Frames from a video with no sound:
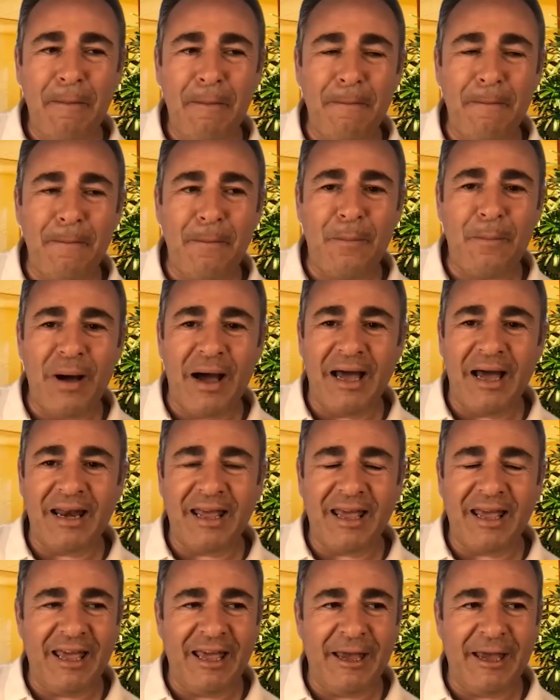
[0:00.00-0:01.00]

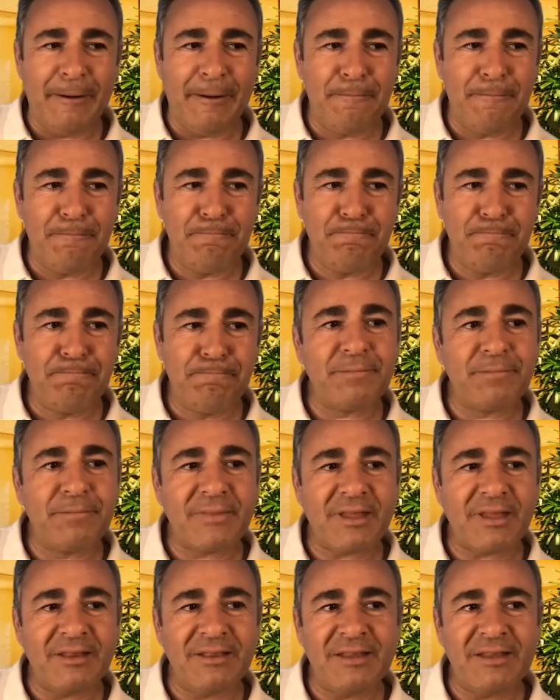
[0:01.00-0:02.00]
But
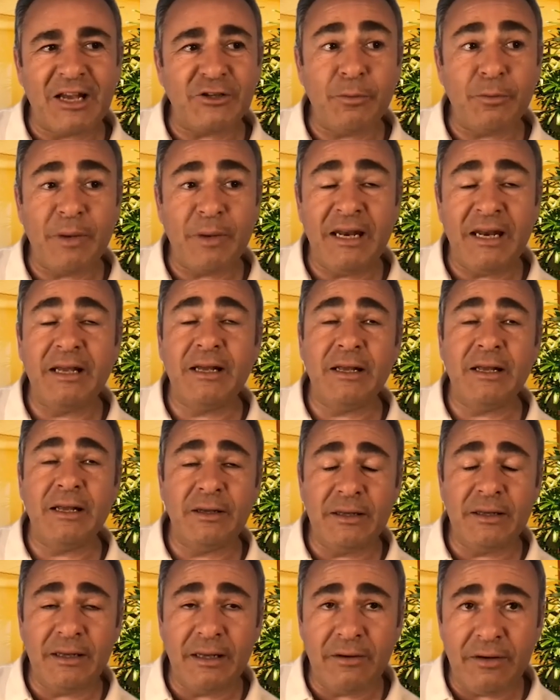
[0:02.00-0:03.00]
there are so many.
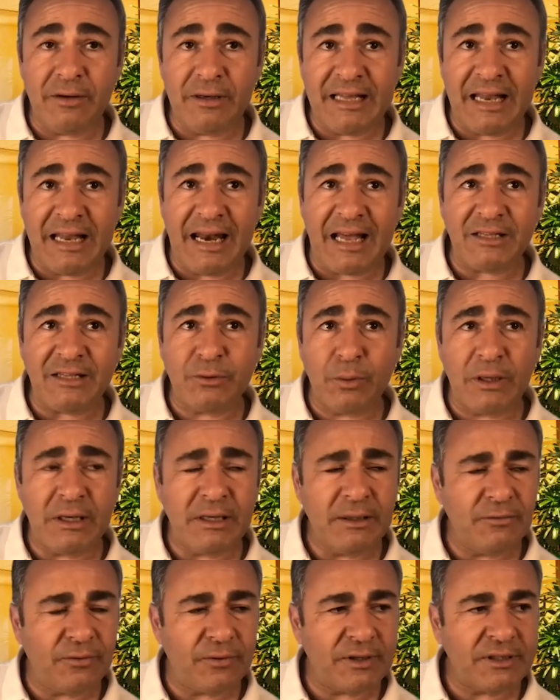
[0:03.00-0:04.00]
The last
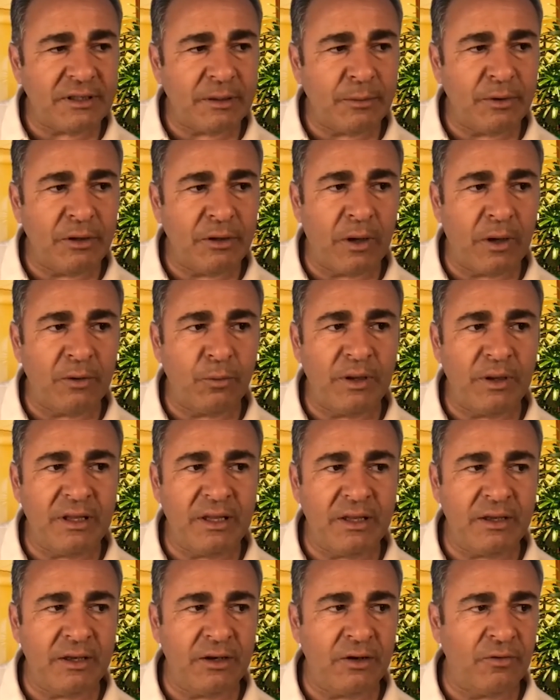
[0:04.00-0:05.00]
one, for example, the one we
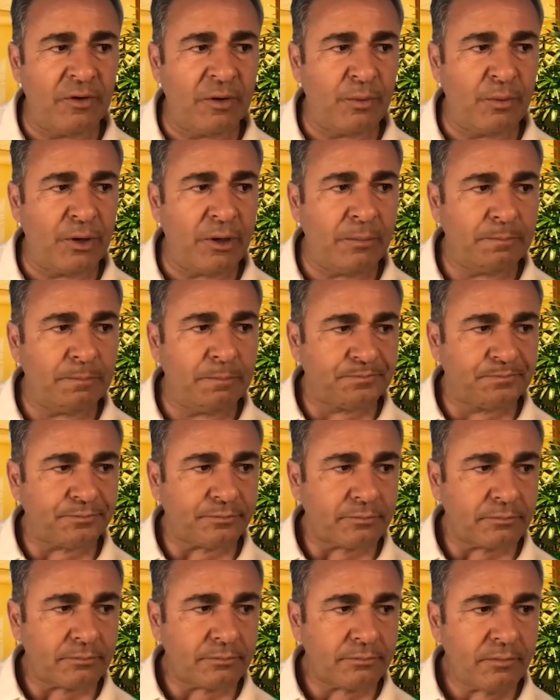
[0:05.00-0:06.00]
did in November,
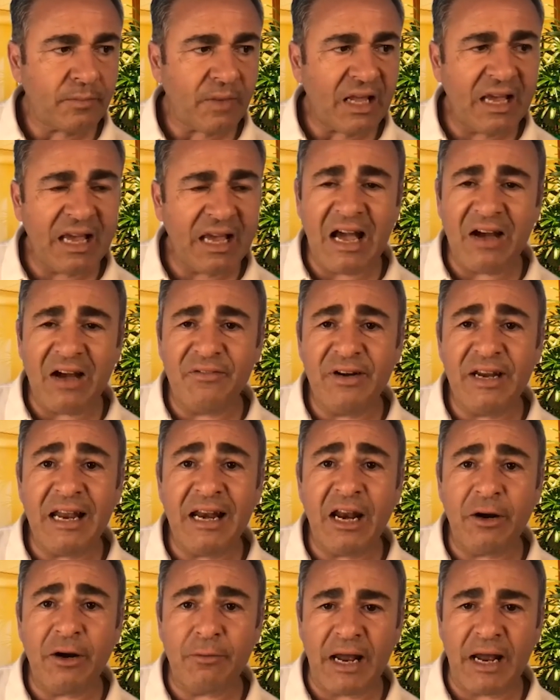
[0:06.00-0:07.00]

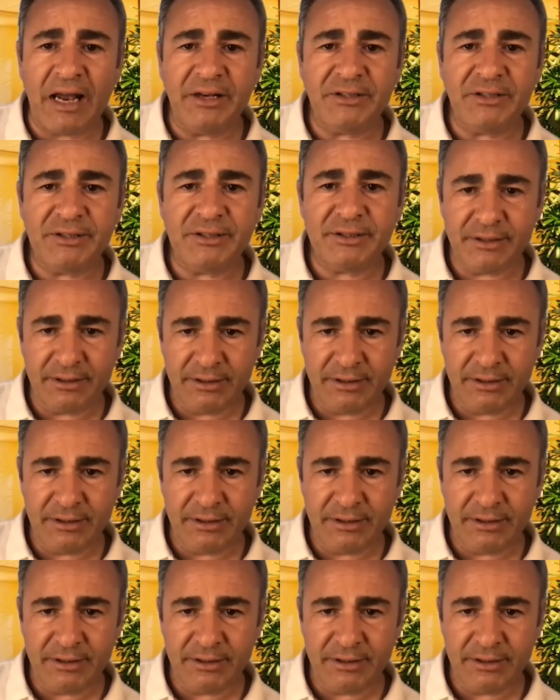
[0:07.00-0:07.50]
Gabriela Wright.